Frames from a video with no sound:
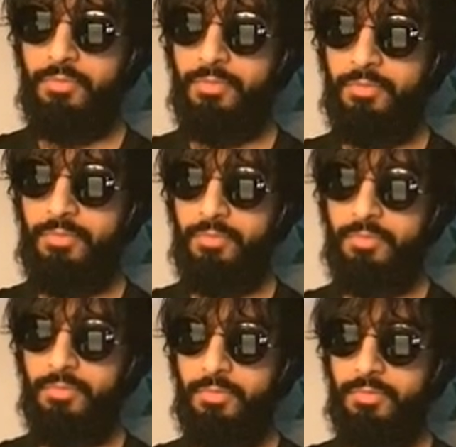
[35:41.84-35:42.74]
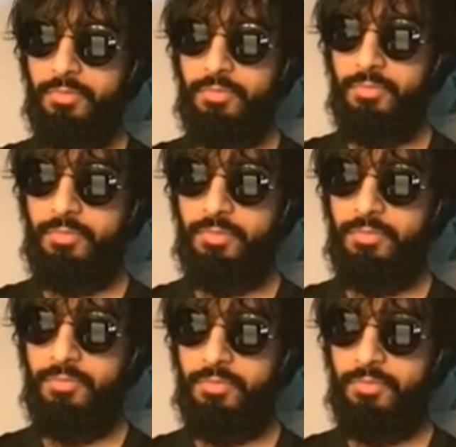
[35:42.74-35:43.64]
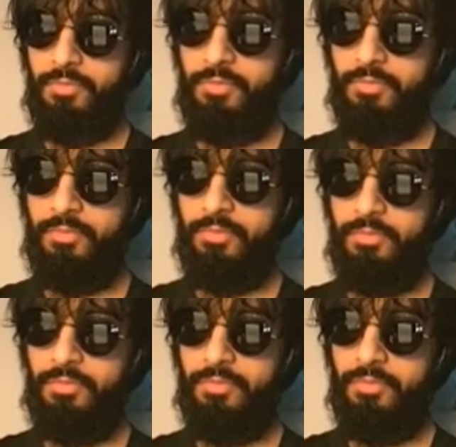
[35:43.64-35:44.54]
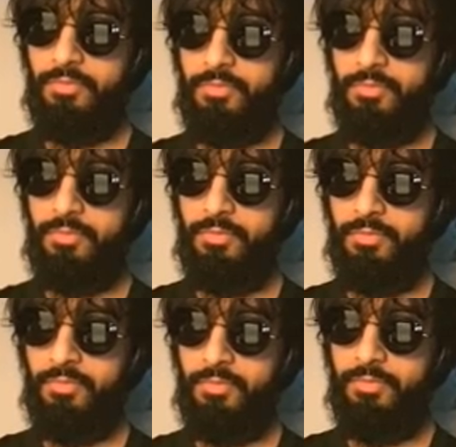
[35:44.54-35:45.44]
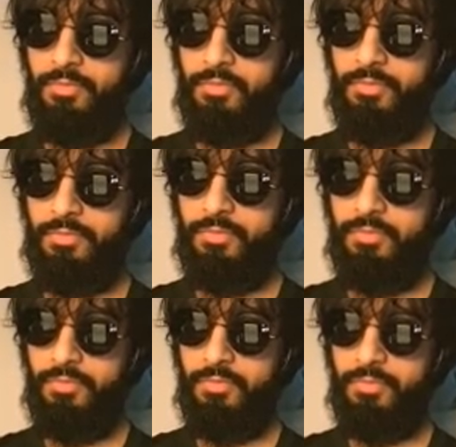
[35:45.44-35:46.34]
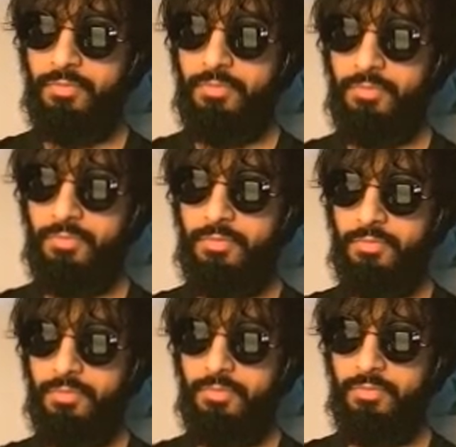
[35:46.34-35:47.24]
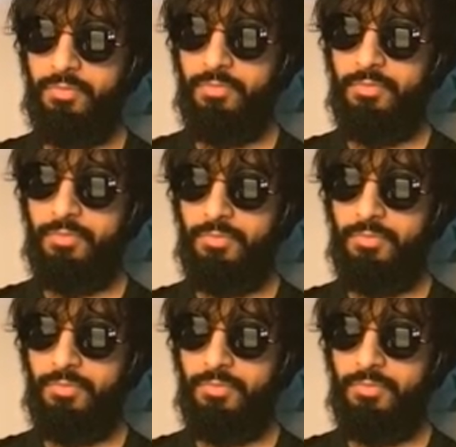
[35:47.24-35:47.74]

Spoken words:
This person isn't speaking.